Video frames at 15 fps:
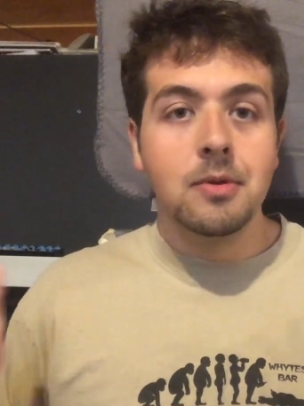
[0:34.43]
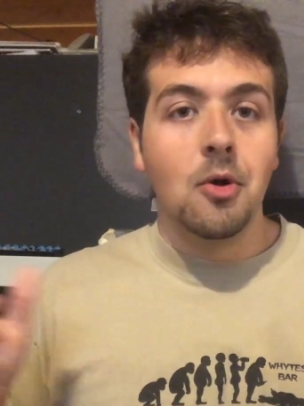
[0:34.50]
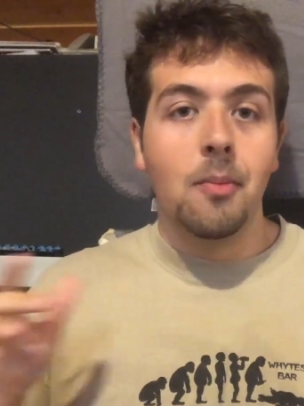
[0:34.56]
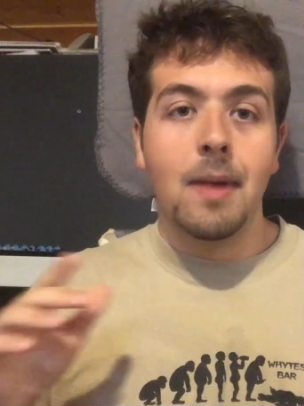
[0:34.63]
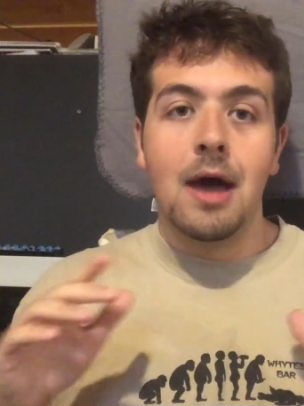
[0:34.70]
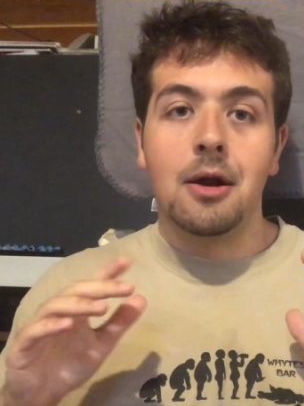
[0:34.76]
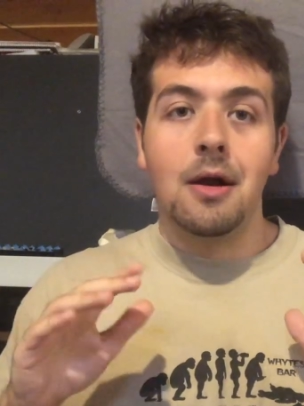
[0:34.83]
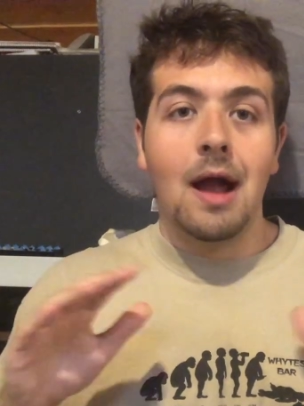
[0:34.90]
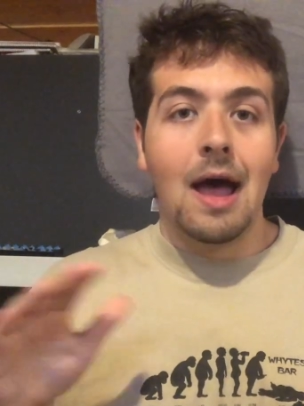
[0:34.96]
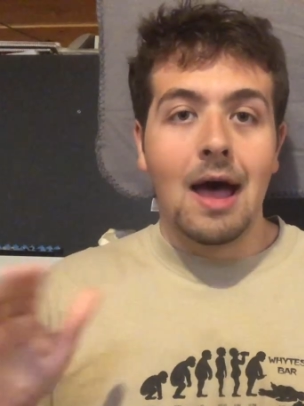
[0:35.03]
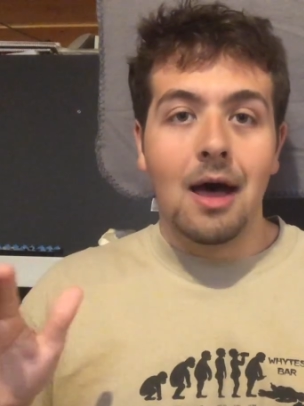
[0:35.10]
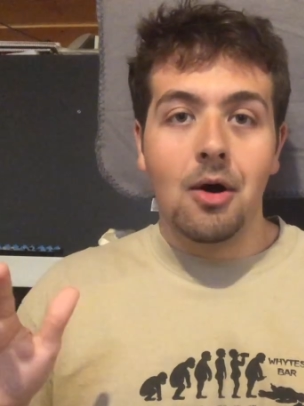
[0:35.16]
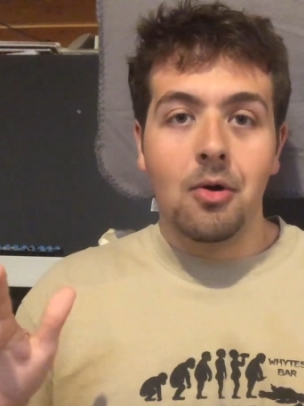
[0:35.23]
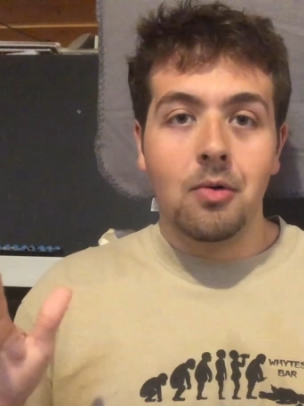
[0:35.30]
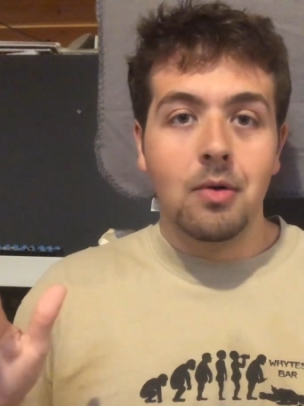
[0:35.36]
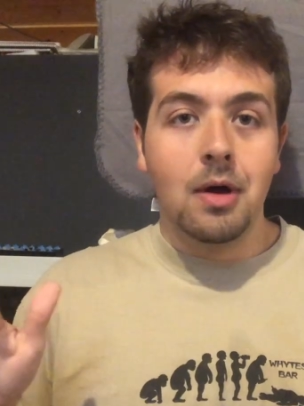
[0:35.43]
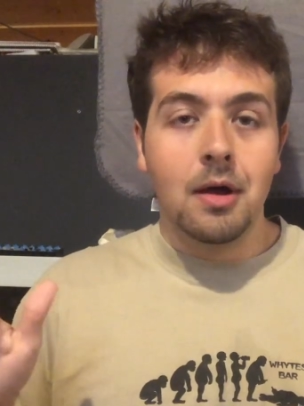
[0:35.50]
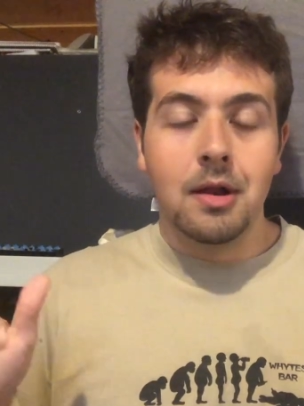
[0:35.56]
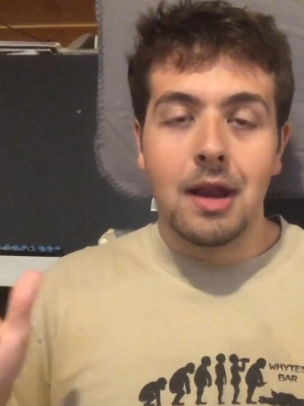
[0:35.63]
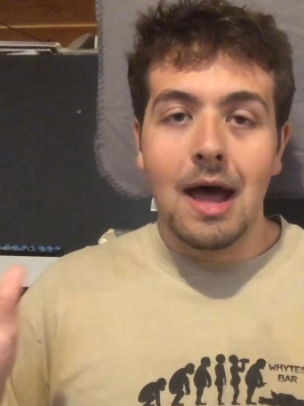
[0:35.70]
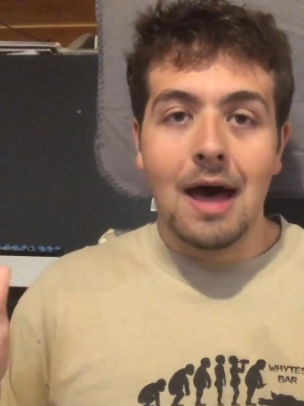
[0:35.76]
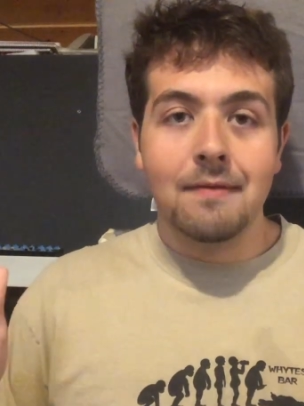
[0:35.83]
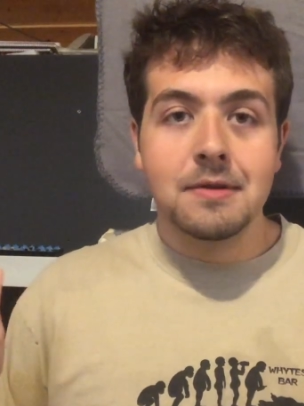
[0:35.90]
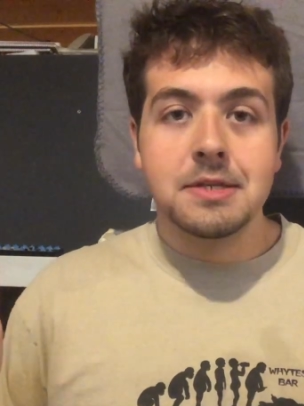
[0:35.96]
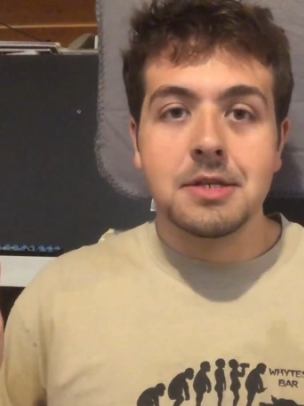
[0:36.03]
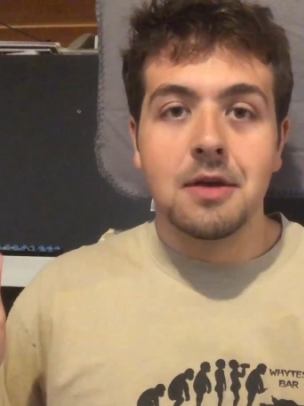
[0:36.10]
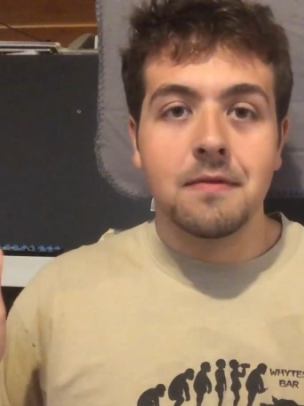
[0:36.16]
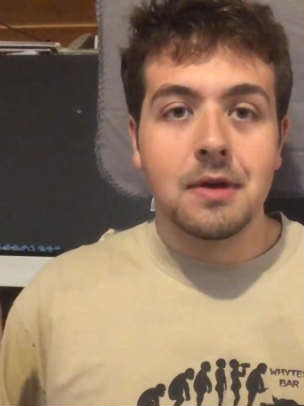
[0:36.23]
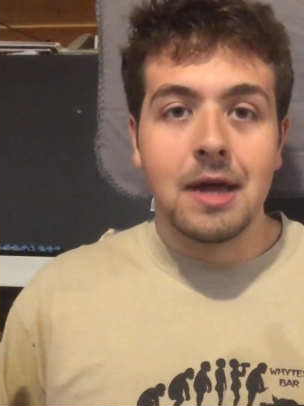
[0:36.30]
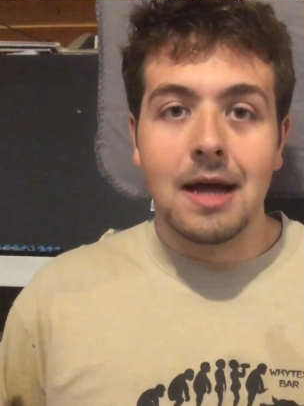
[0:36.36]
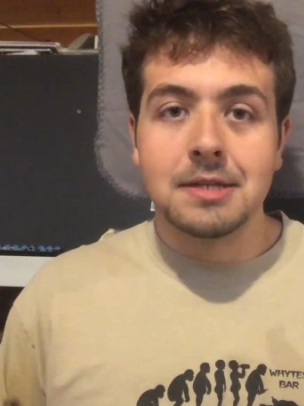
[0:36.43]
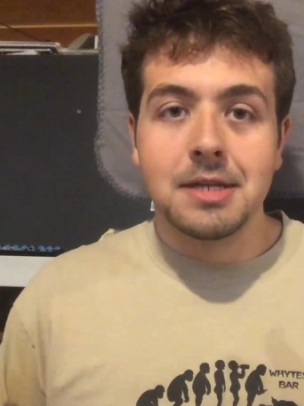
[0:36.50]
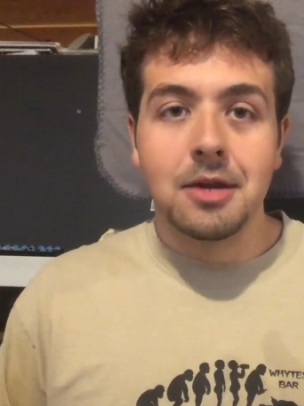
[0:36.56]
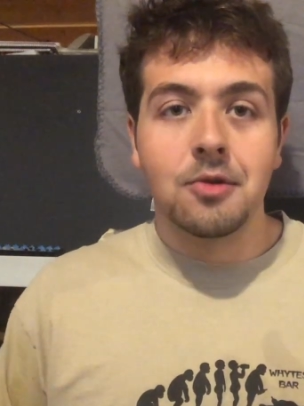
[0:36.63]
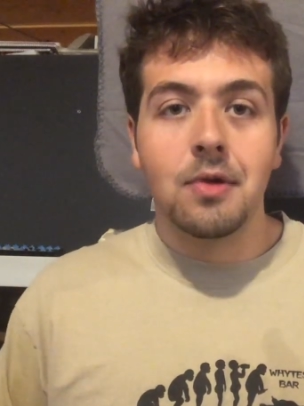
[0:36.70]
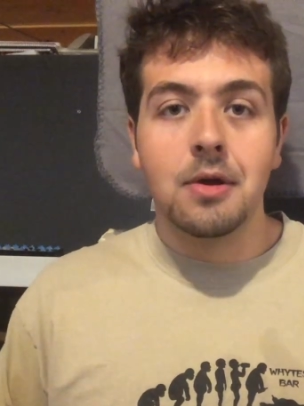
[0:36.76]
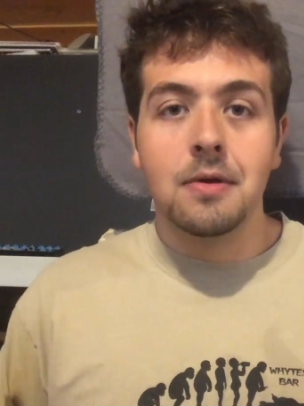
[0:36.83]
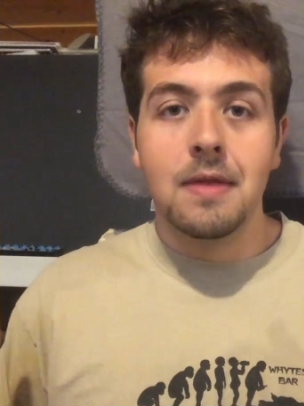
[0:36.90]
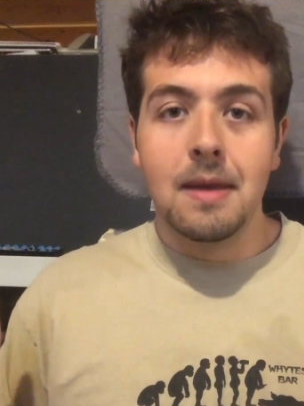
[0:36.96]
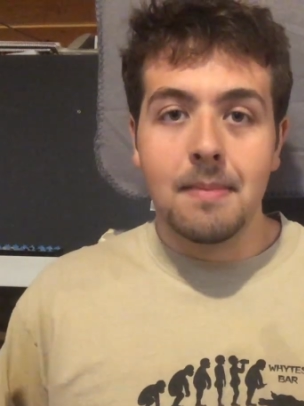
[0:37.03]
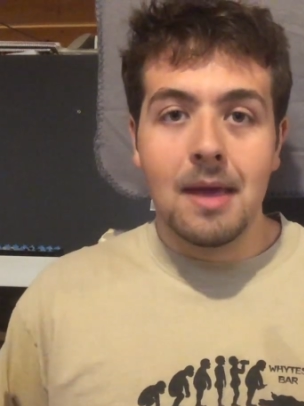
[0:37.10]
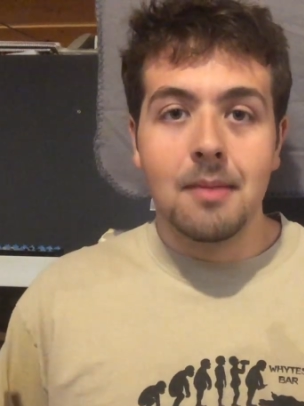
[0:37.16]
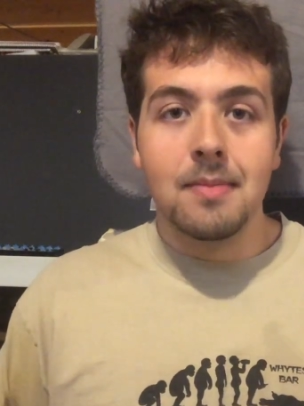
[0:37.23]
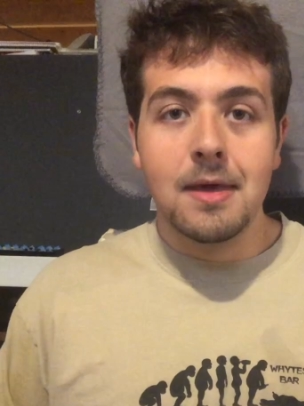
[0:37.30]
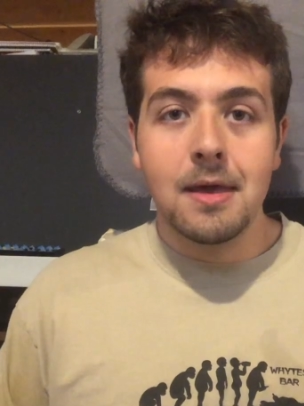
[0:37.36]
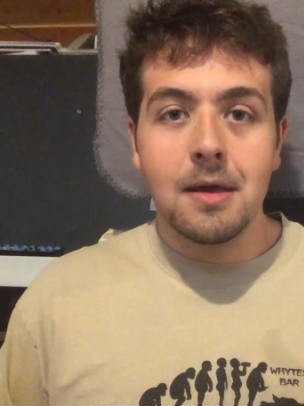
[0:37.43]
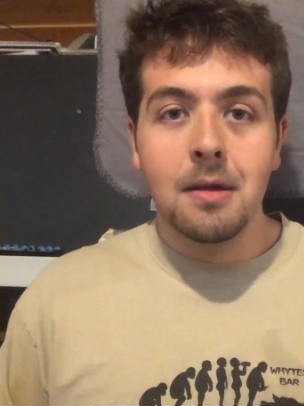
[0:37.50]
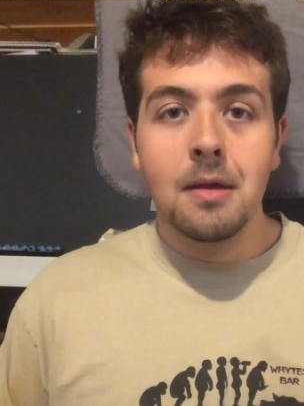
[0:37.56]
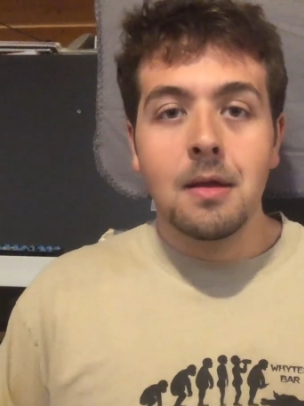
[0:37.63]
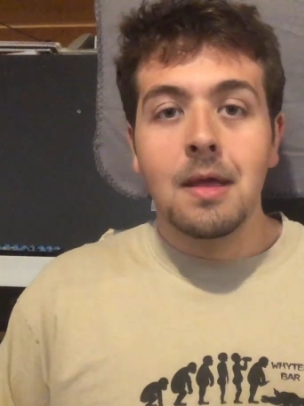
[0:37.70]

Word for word: no matter how a uh, novice of a content creator they may be.